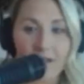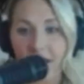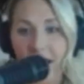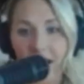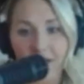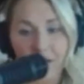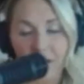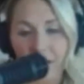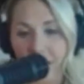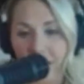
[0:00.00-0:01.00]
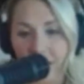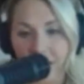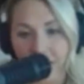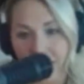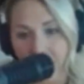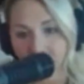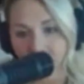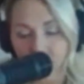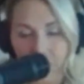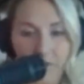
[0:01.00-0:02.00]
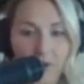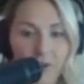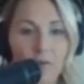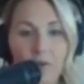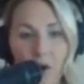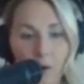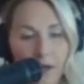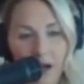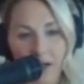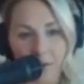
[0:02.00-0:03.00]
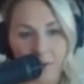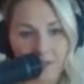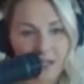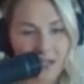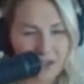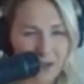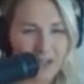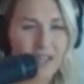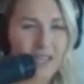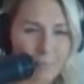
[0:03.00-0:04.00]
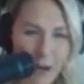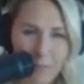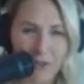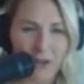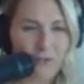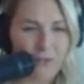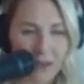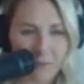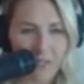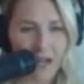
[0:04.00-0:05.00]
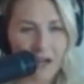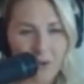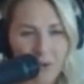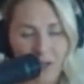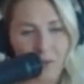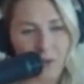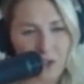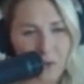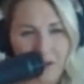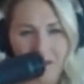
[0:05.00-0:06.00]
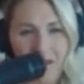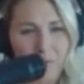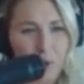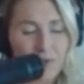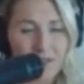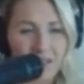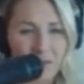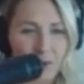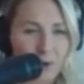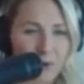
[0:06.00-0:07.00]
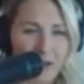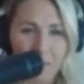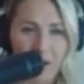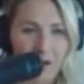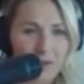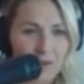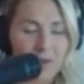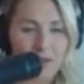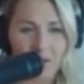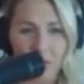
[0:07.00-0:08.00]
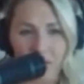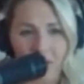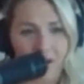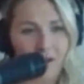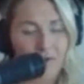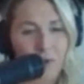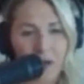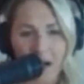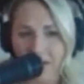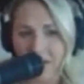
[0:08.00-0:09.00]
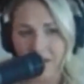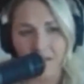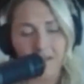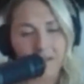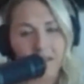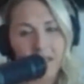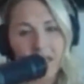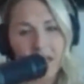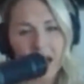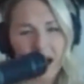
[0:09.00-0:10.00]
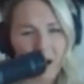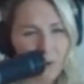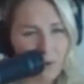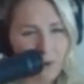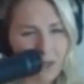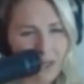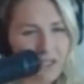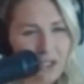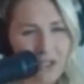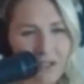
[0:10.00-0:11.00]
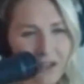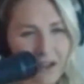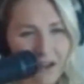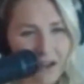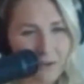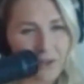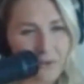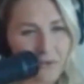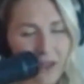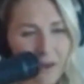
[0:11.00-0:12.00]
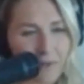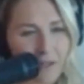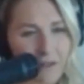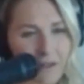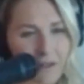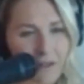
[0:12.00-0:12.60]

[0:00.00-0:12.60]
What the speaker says: a toddler. And I know when everything was going on, I was trying to keep up on your family and how you guys were doing. I think both sets of her grandparents were still over there and a few cousins. And how is she? How's her family?